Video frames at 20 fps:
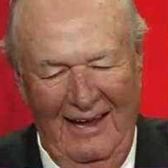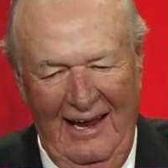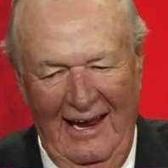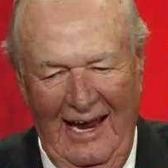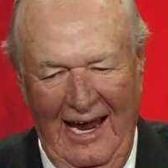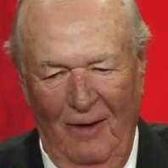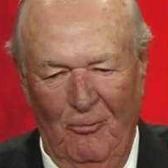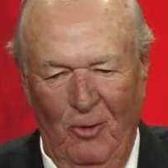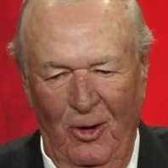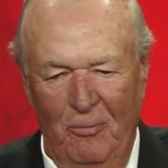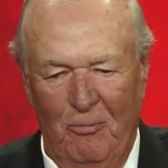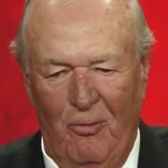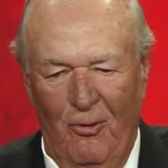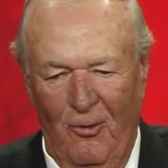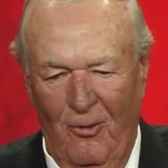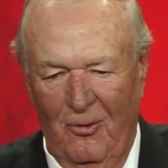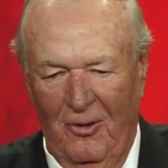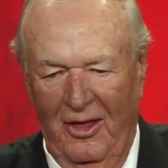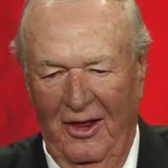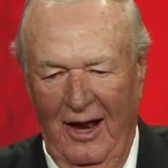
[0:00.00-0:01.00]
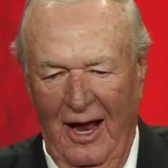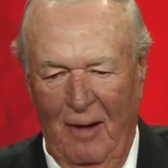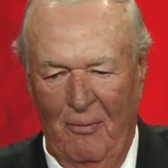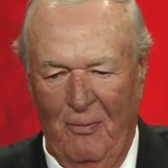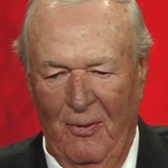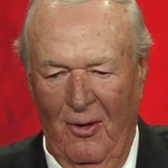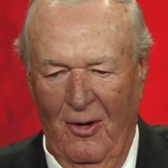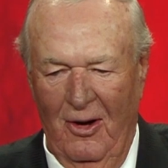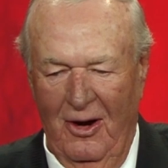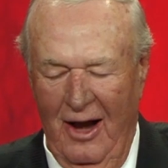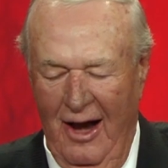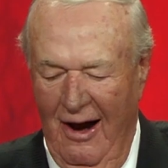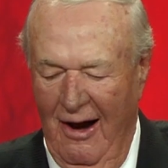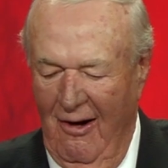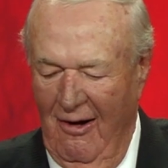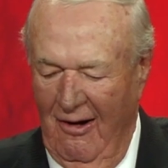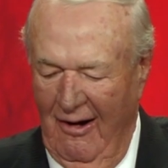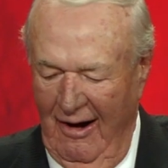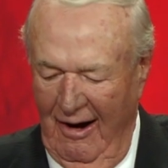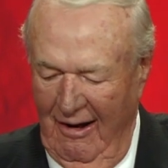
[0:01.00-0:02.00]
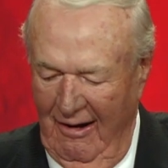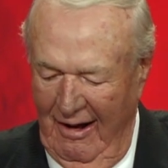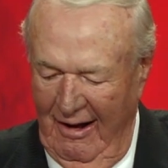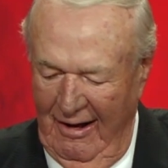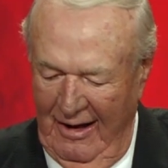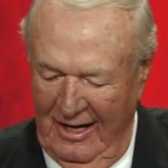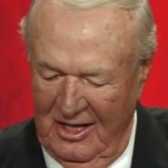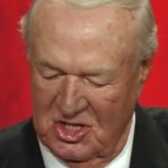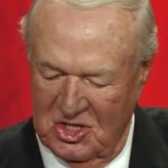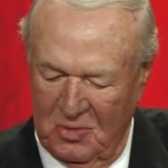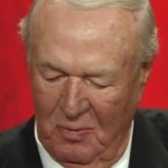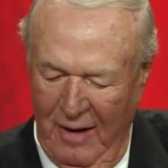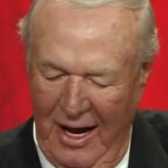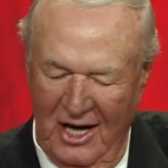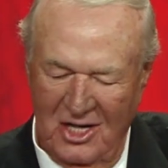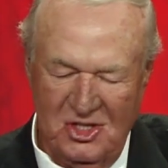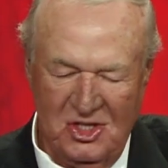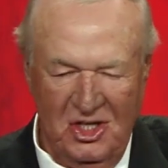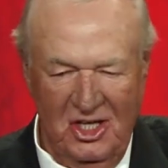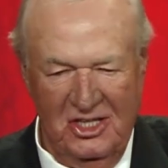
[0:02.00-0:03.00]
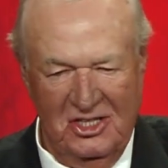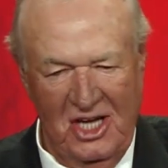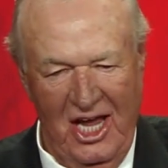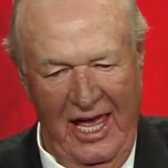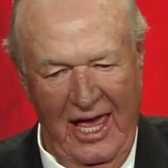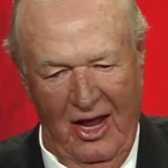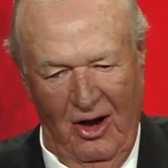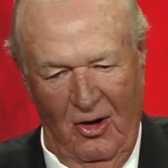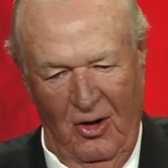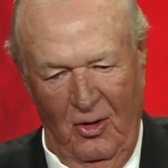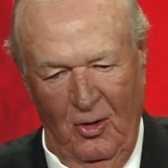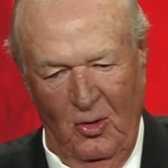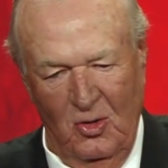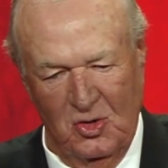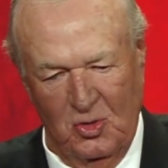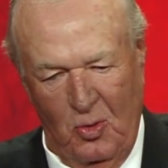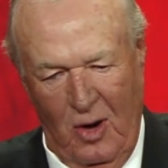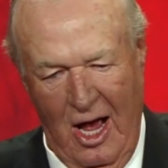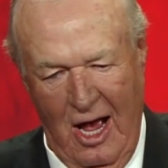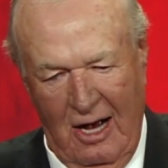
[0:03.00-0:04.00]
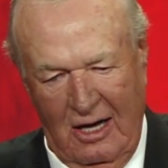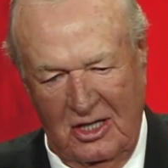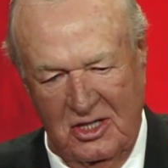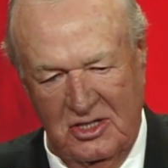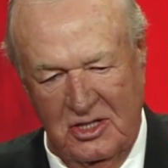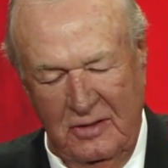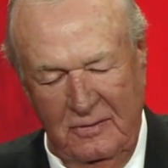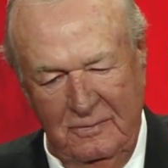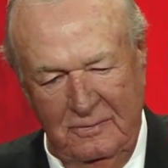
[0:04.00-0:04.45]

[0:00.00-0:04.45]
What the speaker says: and we pulled it up on there and smashed its head on those rocks.